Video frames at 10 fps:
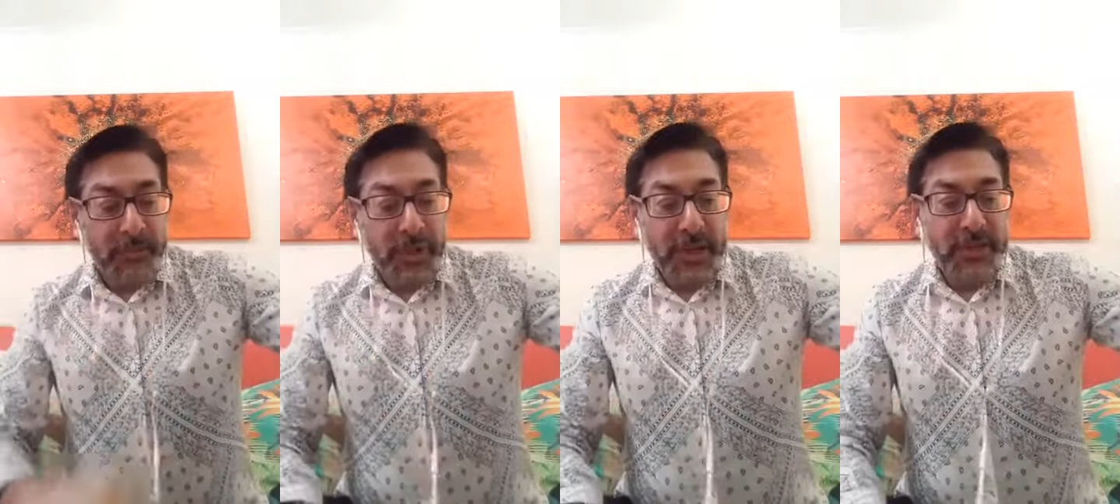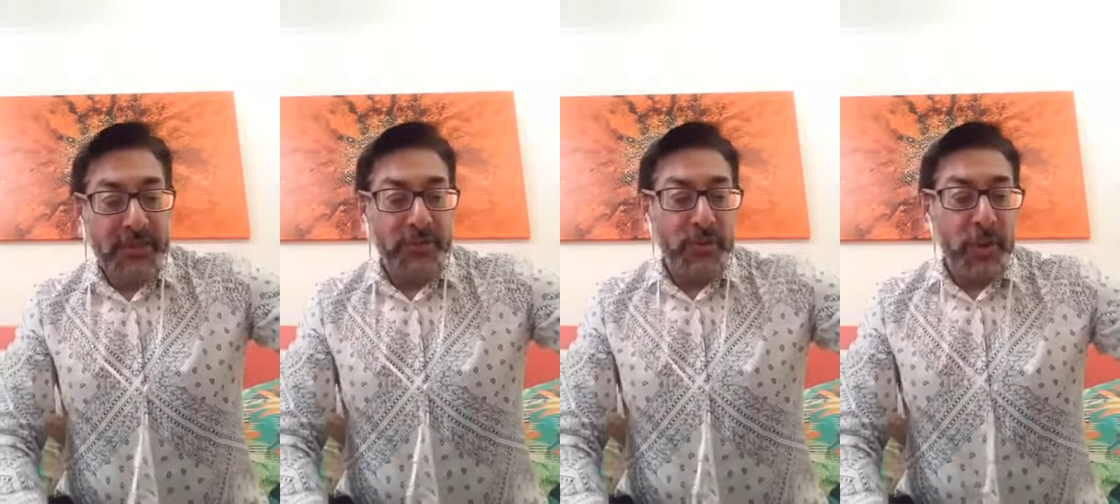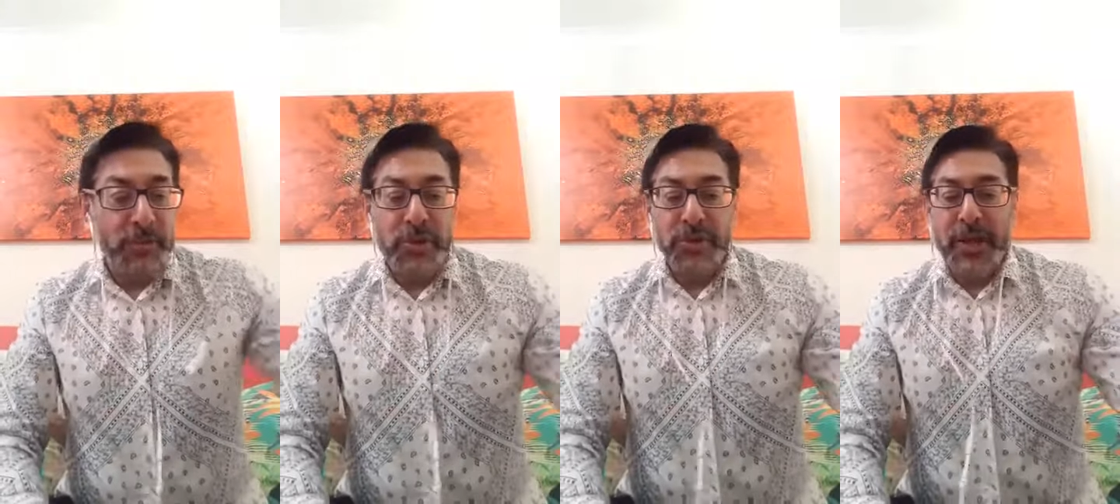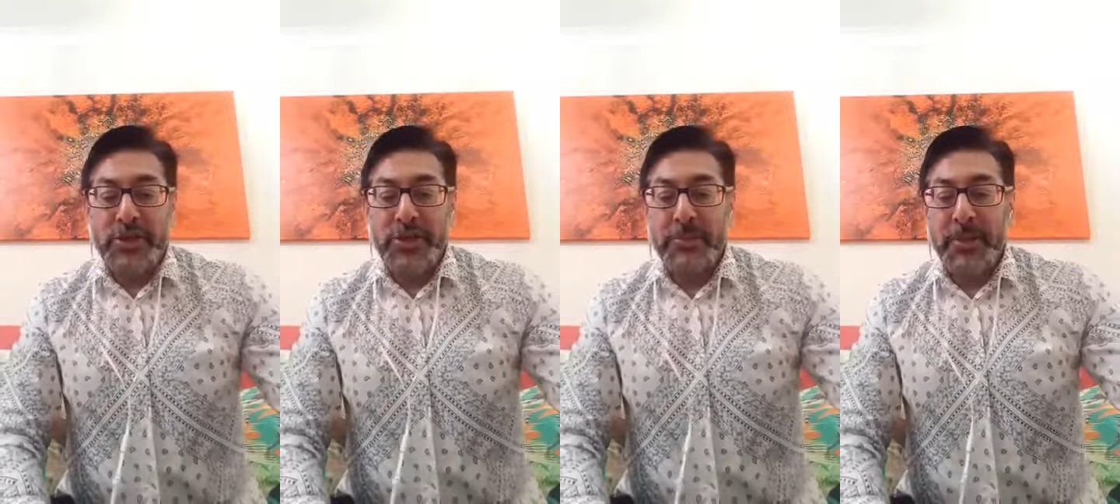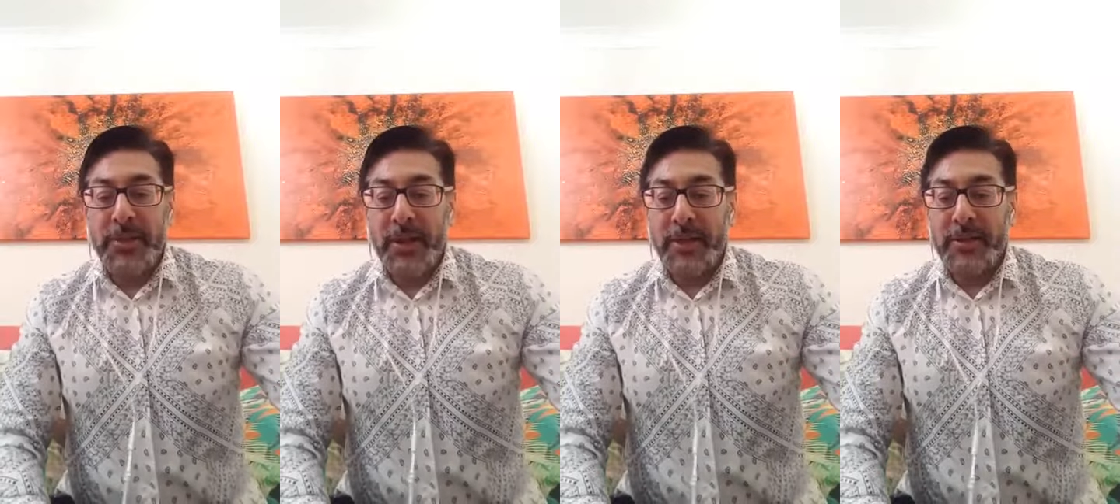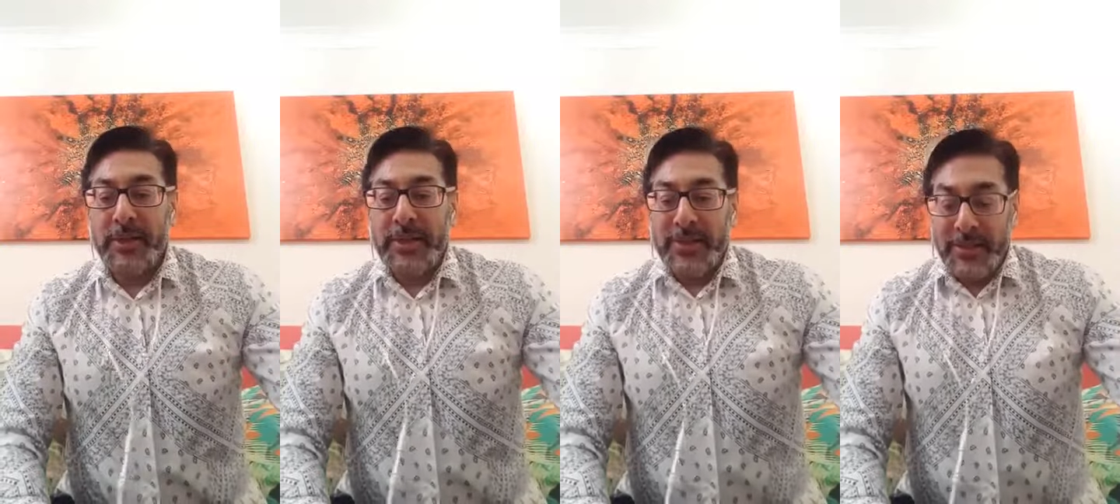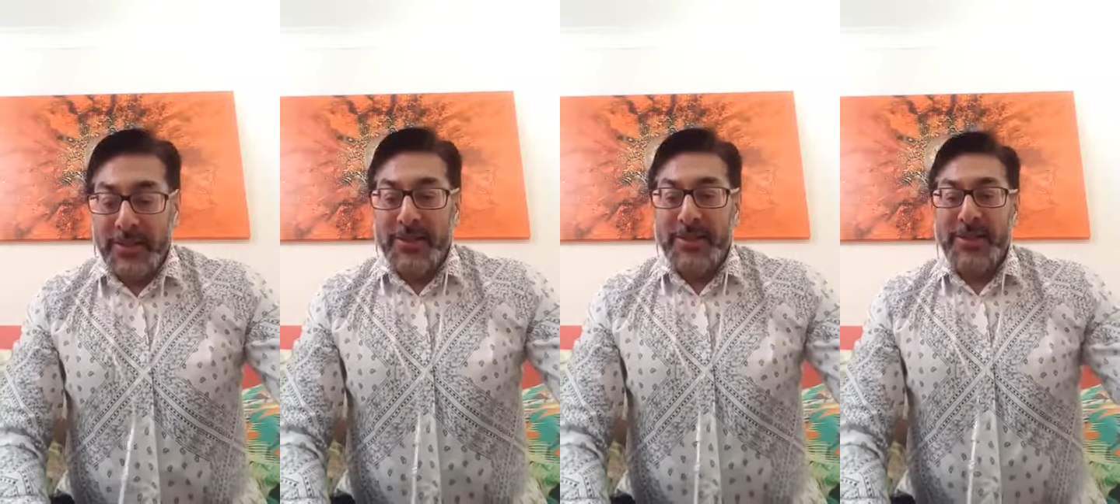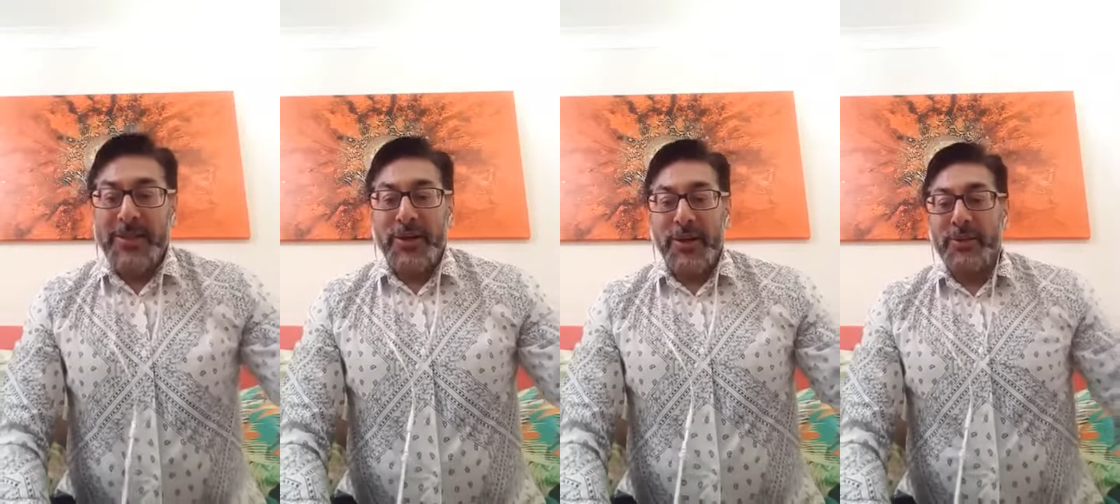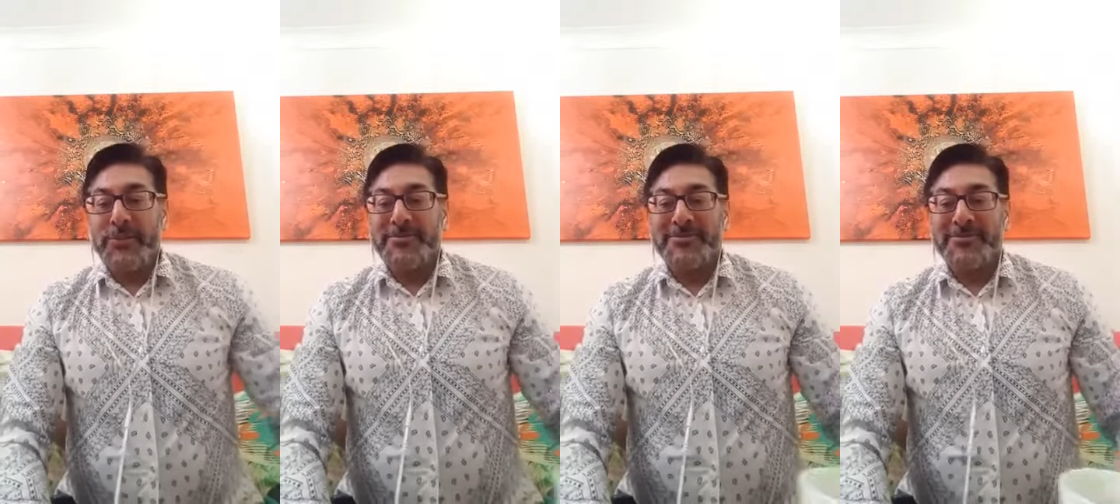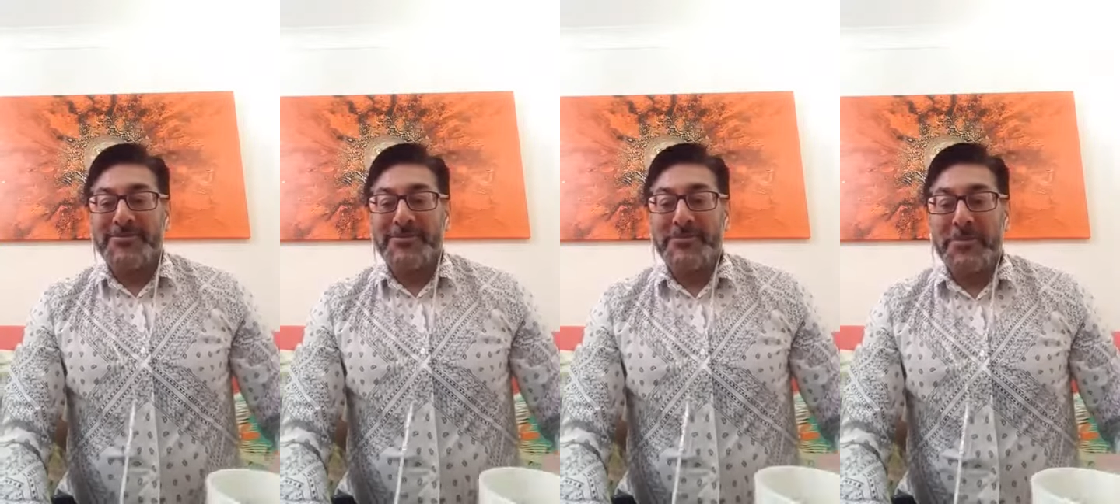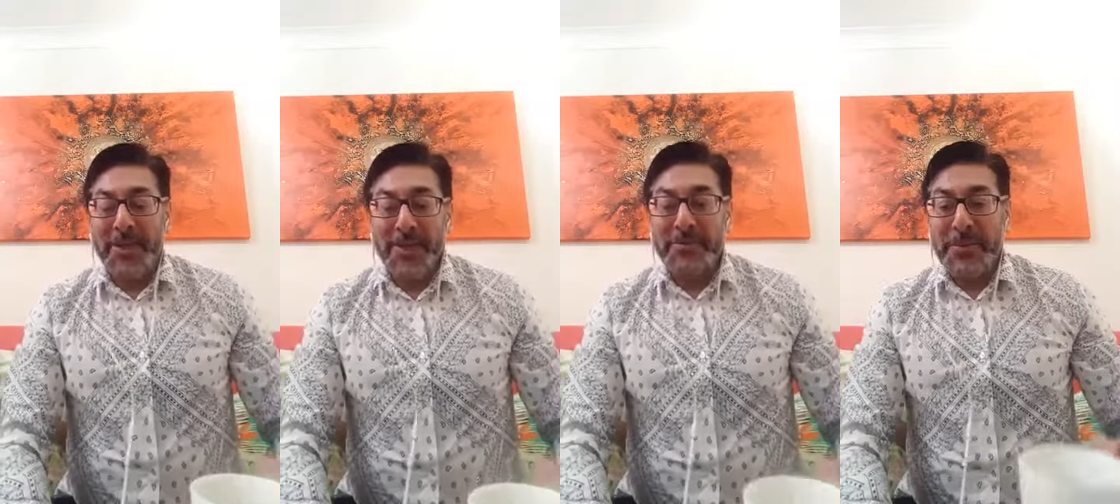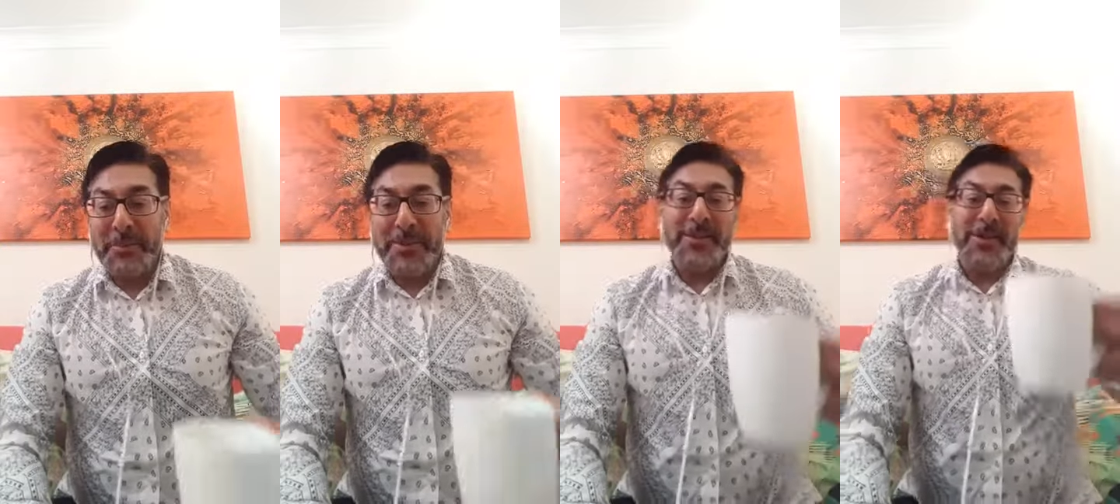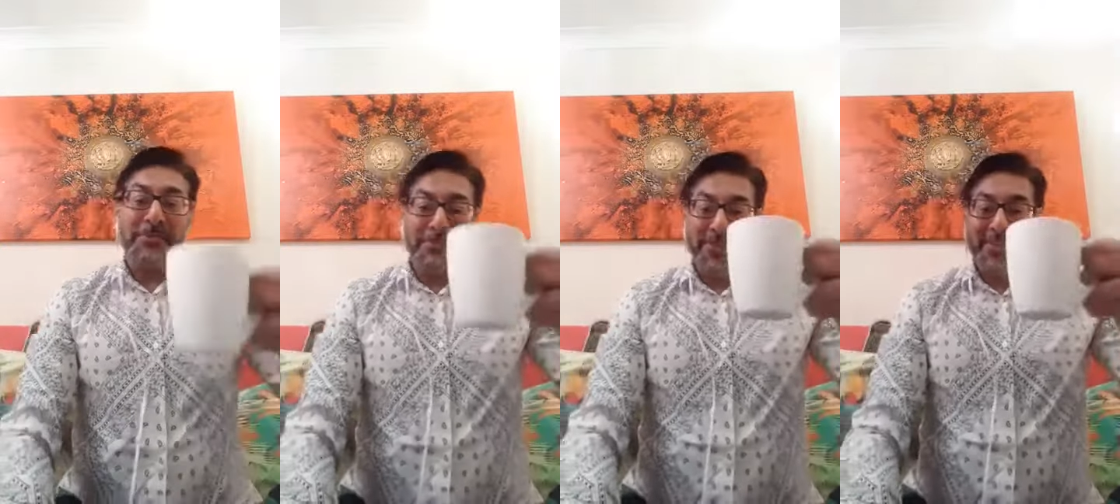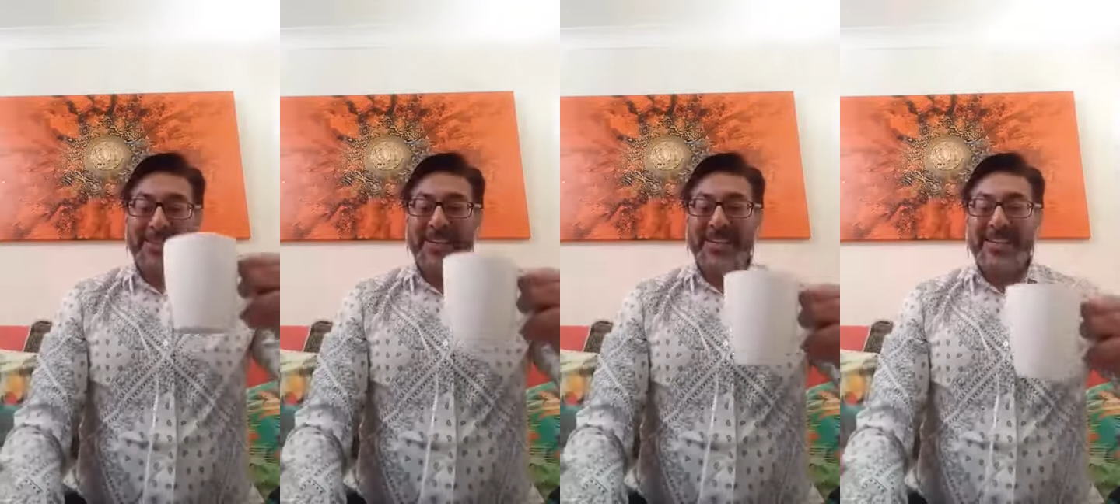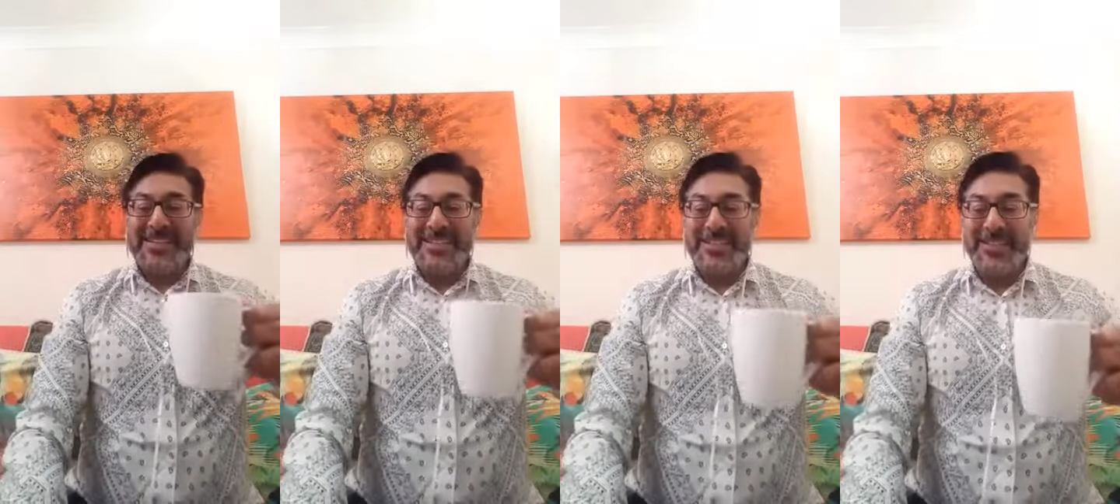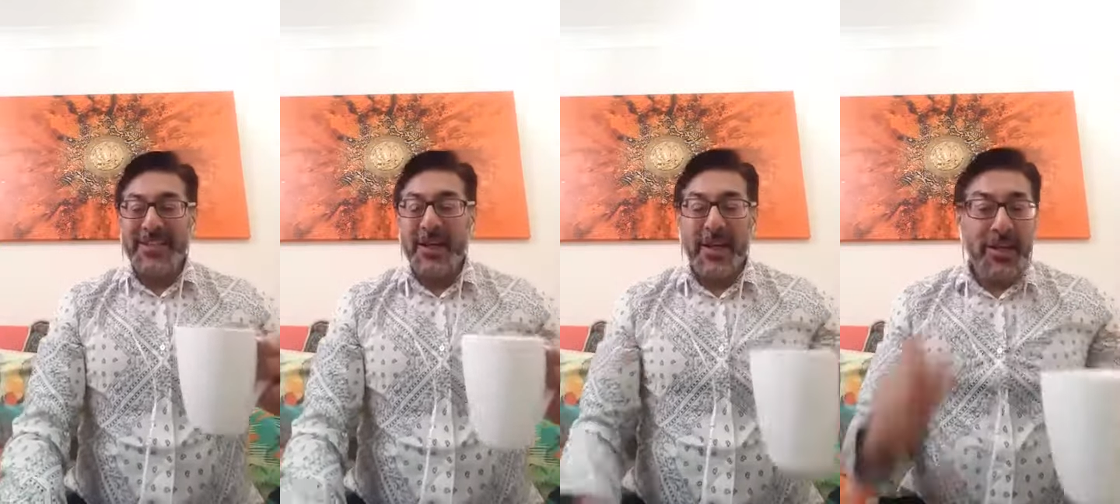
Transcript: give you guys a few moments to catch up, and then I'll, you know, begin. In the meantime, Indian tea.